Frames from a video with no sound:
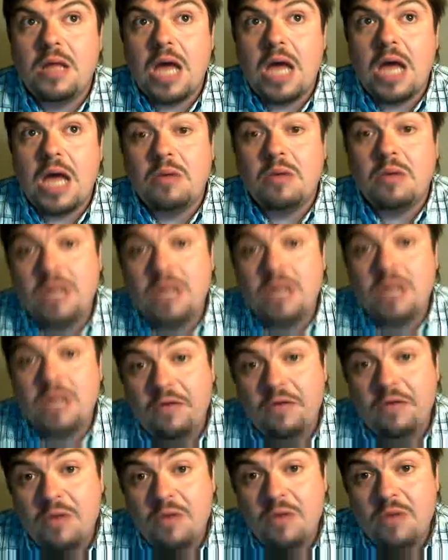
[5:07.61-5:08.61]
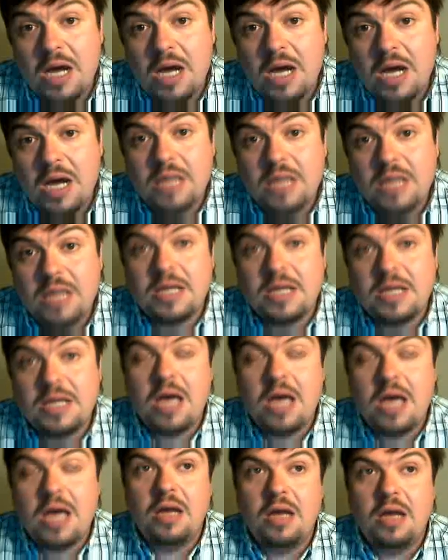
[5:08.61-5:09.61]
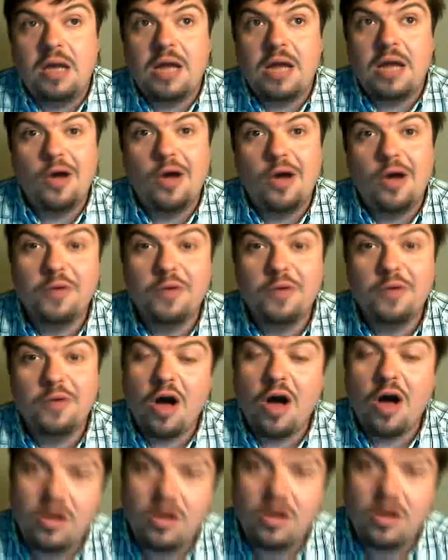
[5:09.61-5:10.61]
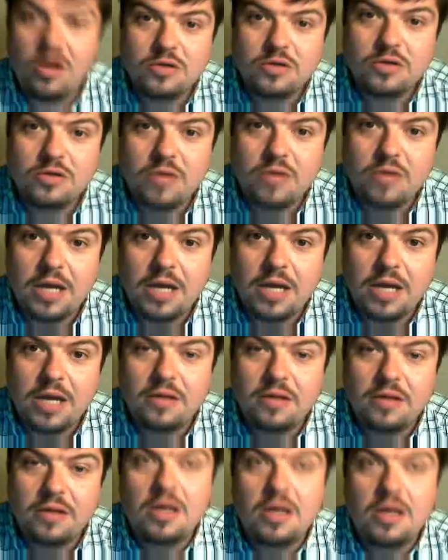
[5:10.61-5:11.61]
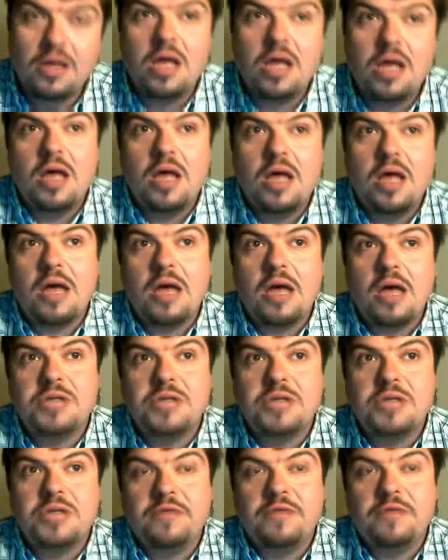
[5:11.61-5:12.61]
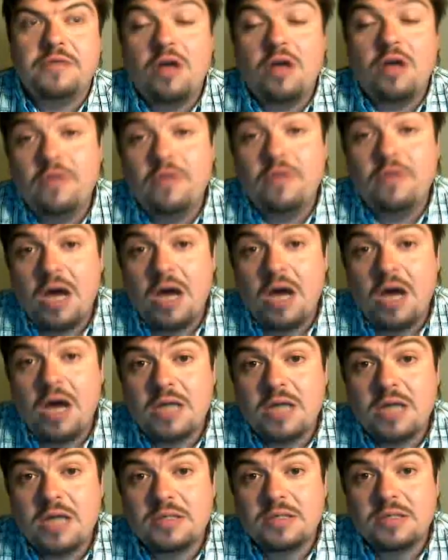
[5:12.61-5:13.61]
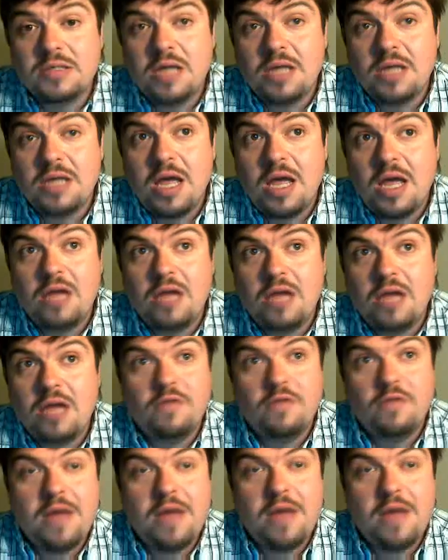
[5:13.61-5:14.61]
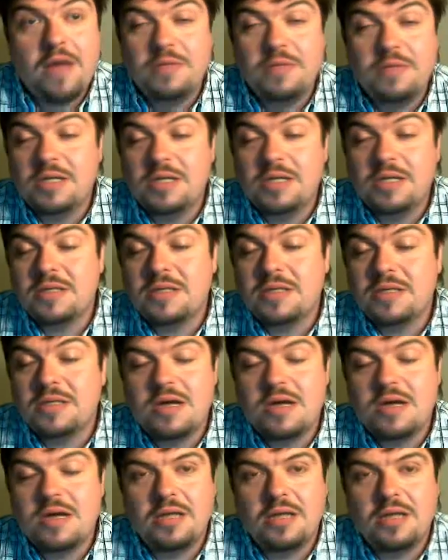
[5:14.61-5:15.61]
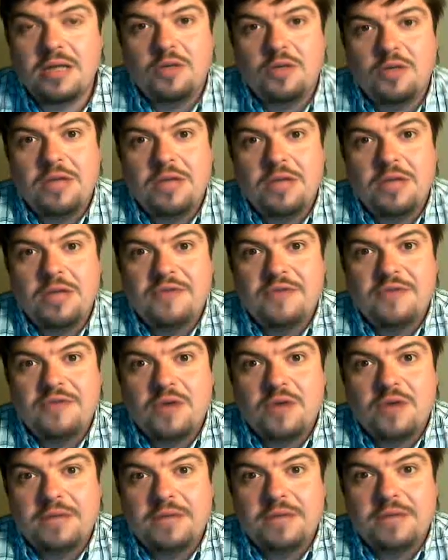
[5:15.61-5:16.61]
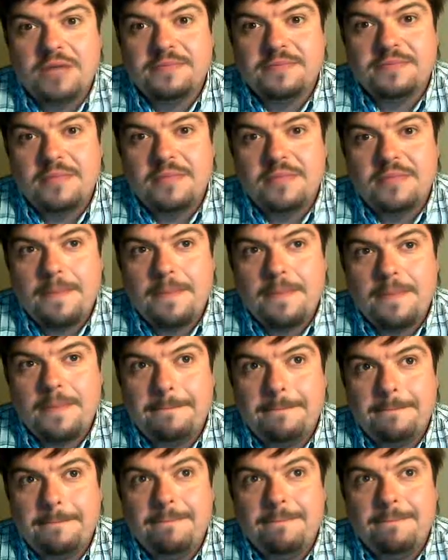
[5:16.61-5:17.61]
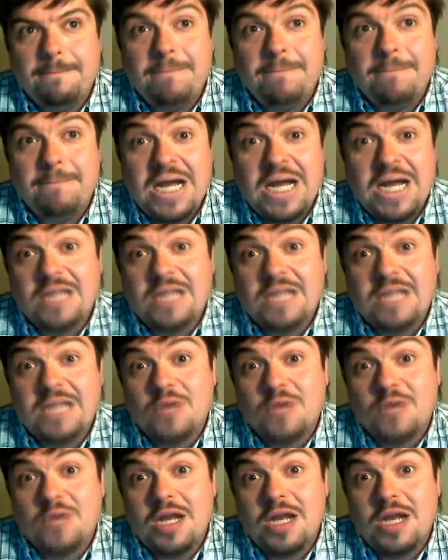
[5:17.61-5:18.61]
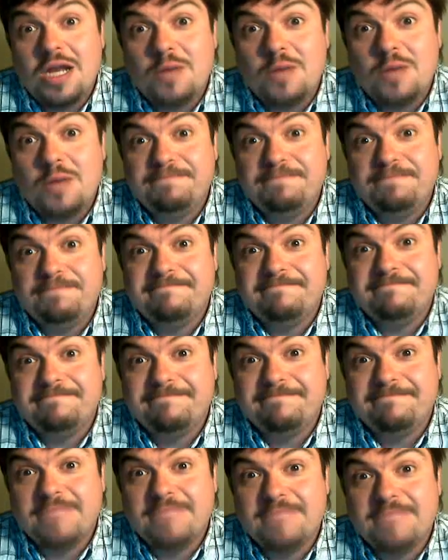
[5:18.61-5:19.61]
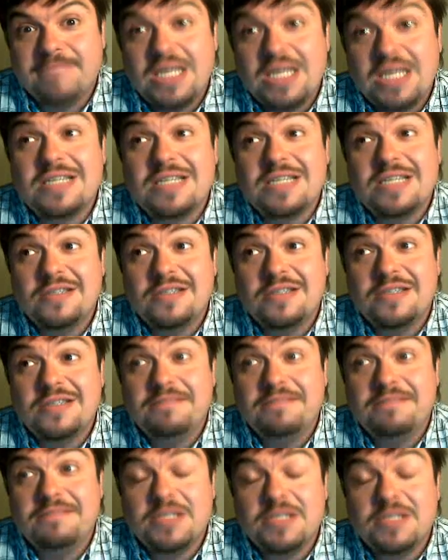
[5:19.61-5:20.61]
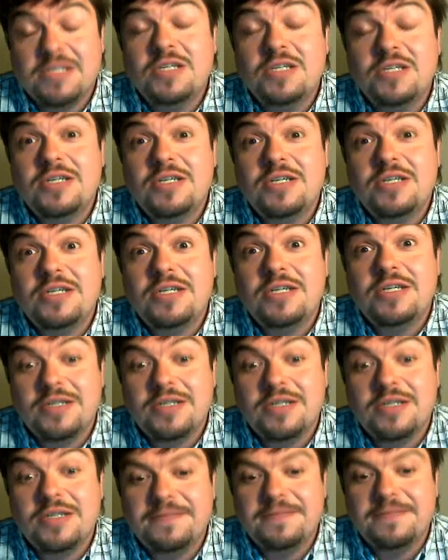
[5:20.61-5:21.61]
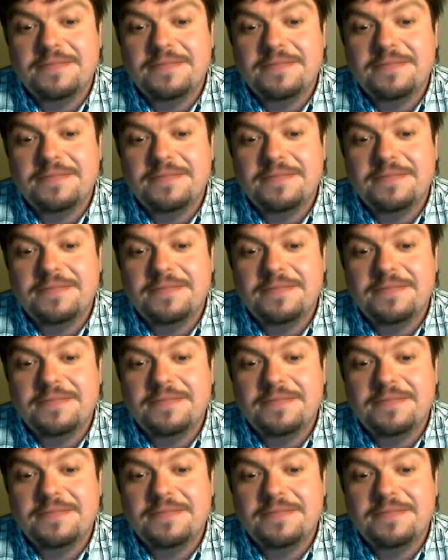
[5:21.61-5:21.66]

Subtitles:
I really care for you guys, and I hope you're all doing great. I chant for all you guys and your families, and I just hope your lives are great. Mine is right now. It's good. Good, good.